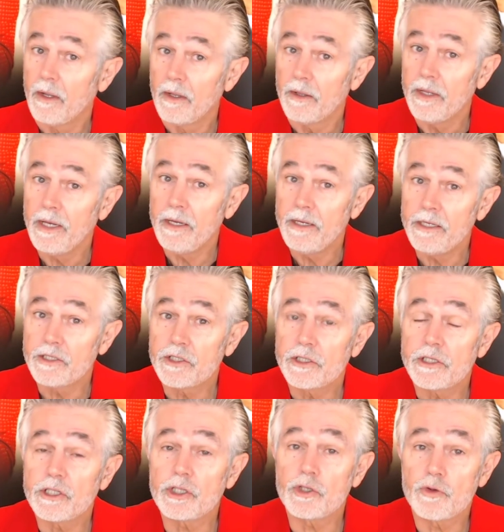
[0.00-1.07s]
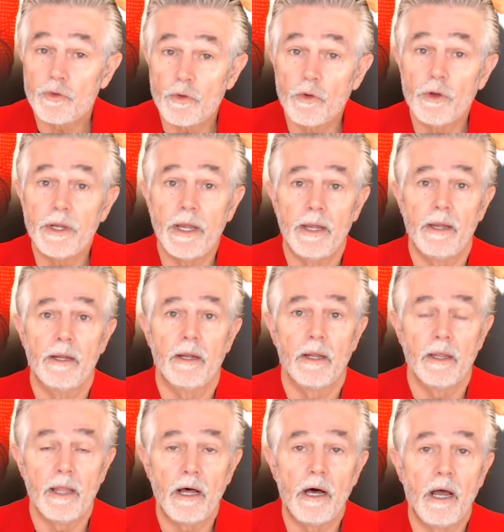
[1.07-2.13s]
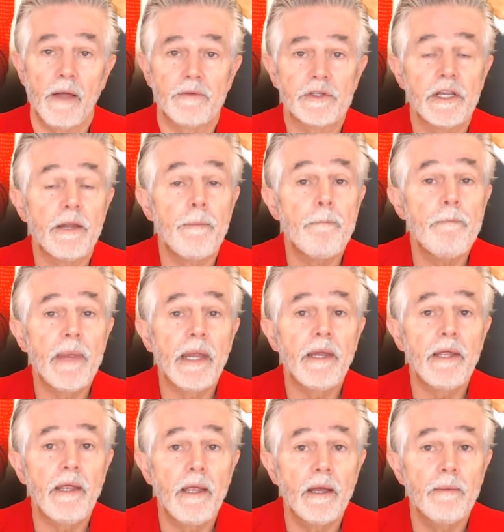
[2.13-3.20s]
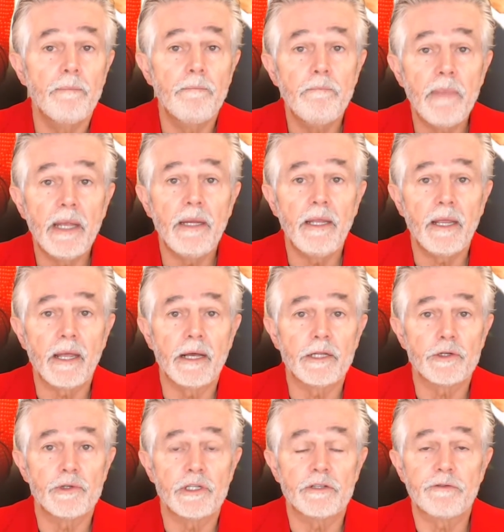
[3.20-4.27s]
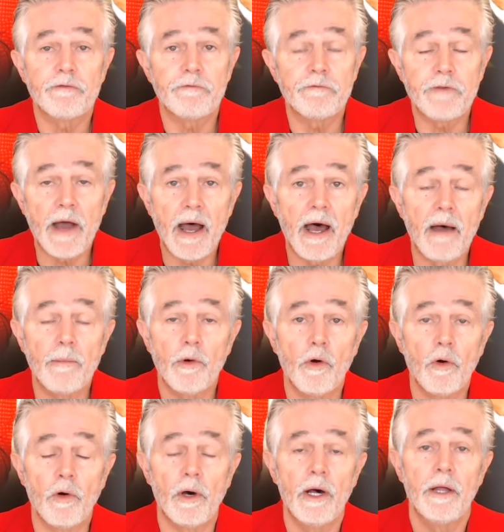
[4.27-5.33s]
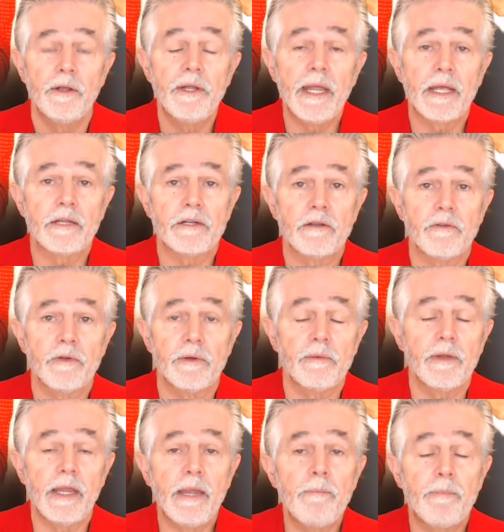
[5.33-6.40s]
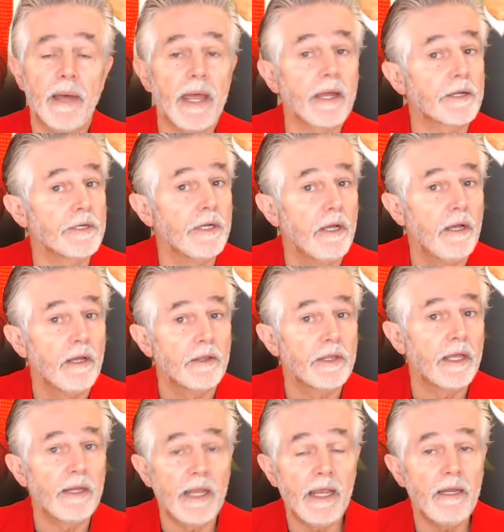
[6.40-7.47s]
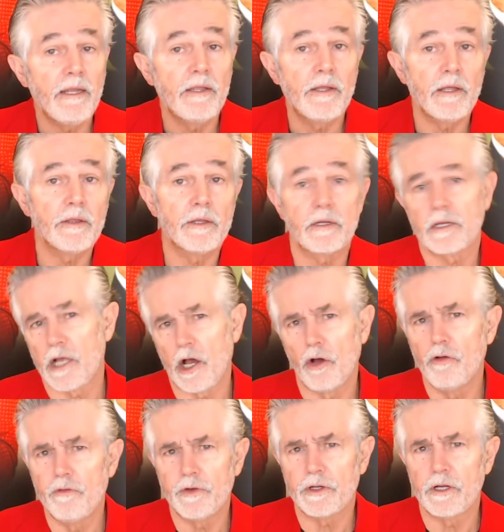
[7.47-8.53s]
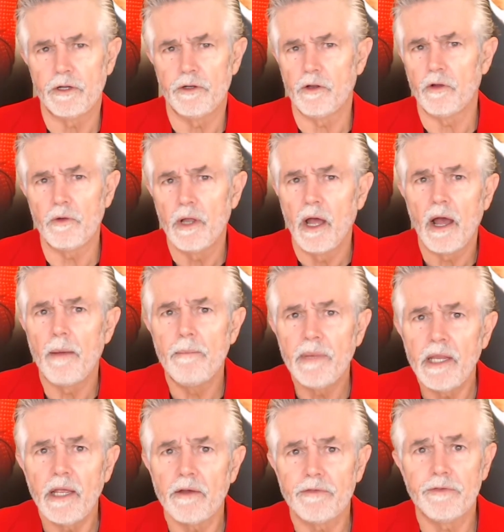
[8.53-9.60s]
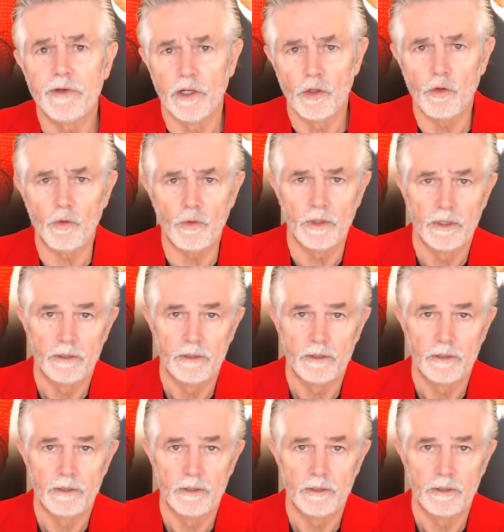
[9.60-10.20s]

It is destroying lives in many, many countries. Far more negative impact than anything that COVID could do, a mere flu.